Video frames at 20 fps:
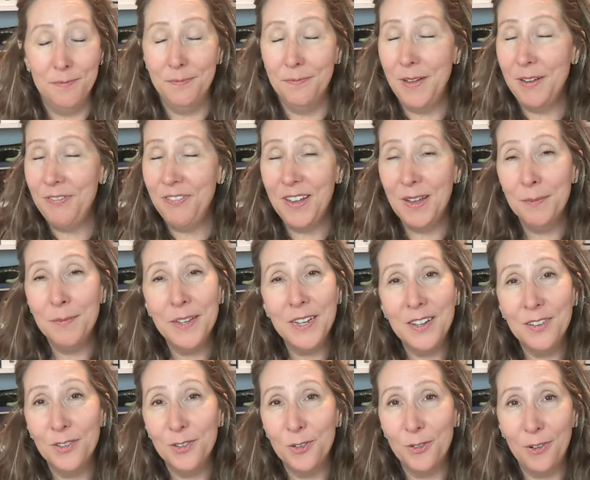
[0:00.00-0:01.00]
my family
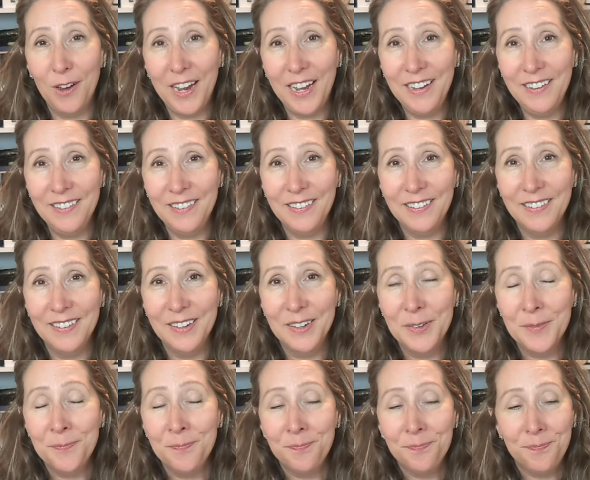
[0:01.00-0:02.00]
is great.
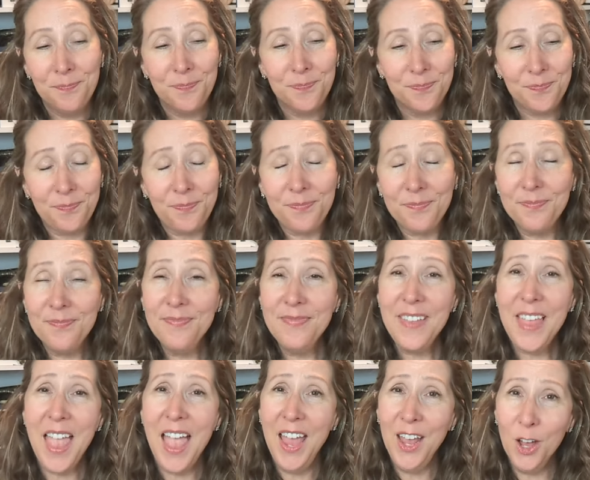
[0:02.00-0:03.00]

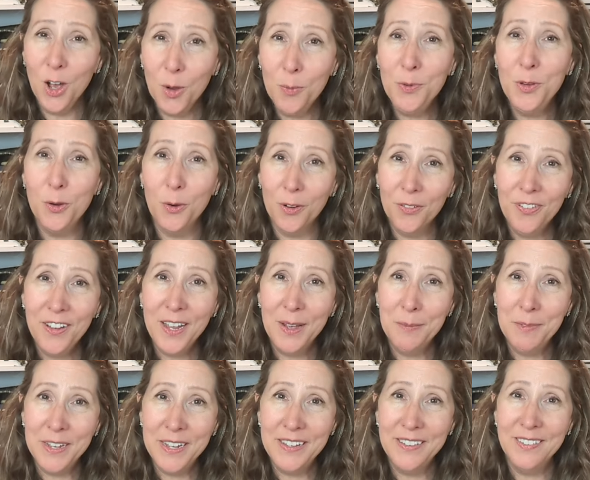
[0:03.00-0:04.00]
I hope your
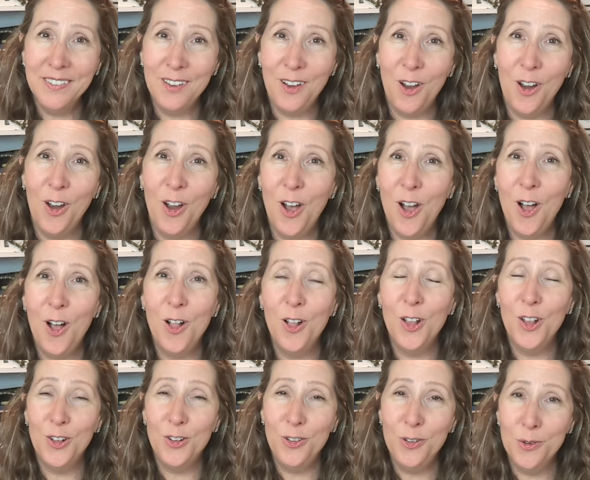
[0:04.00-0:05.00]
families are
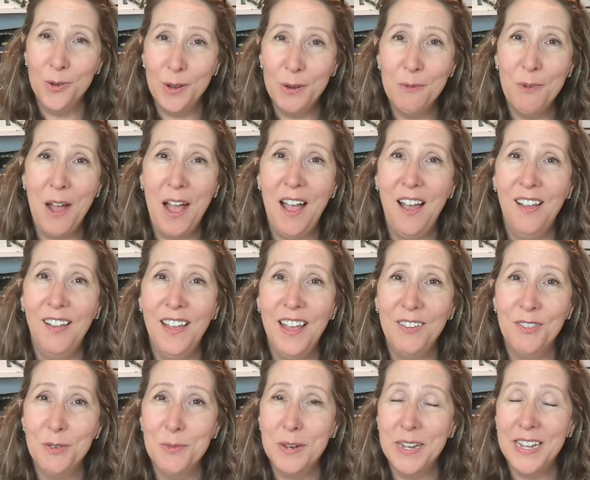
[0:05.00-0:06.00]
all doing well.
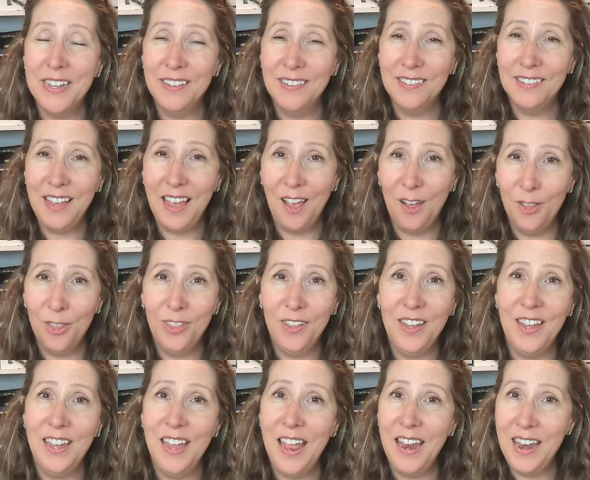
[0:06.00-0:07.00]
Everybody is
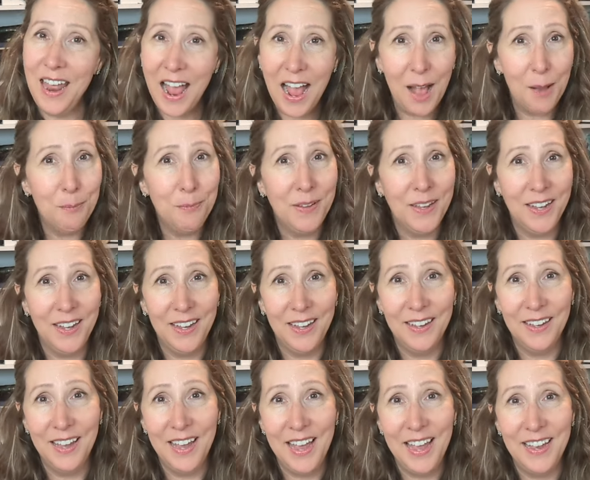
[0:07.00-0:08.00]
healthy and
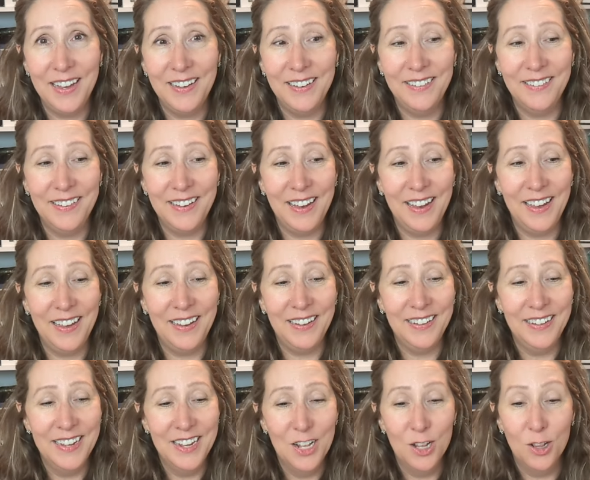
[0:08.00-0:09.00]
happy and uh,
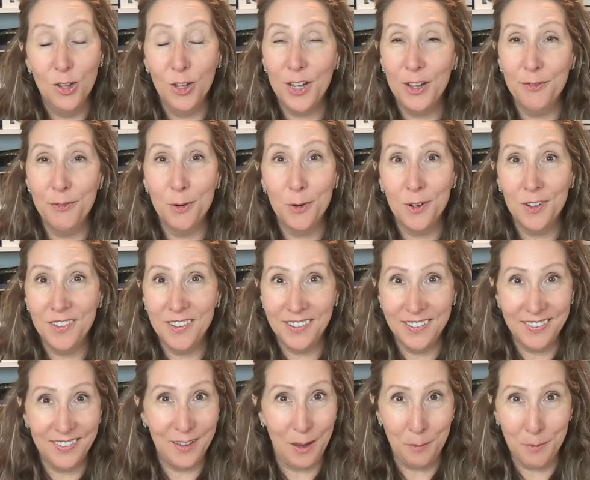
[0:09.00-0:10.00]
looking forward to
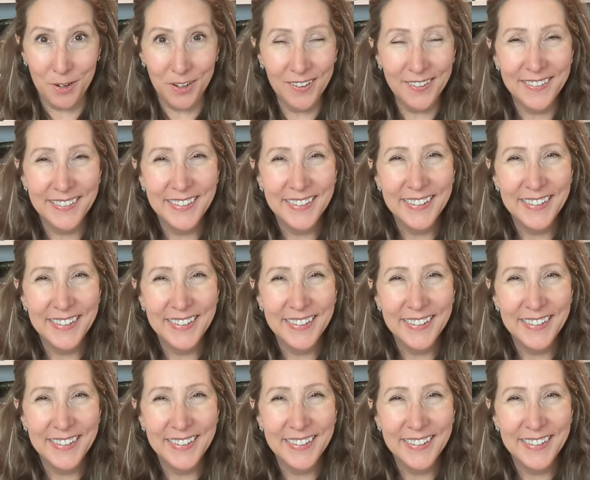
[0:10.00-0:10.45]
summer.